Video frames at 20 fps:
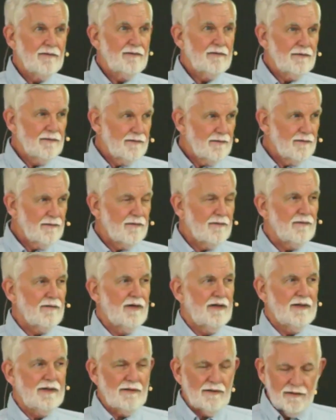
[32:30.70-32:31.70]
right?
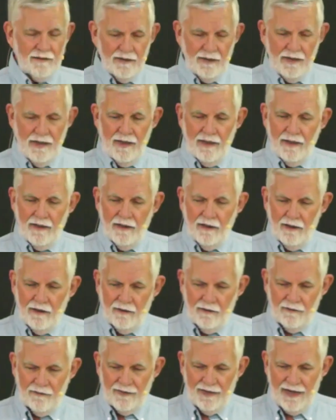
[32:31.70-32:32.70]
all
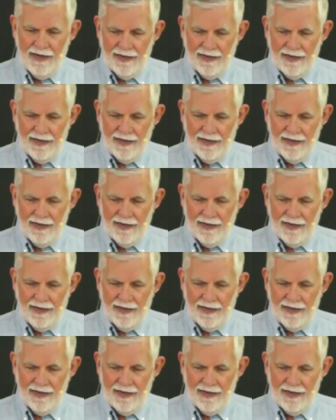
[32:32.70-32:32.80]
that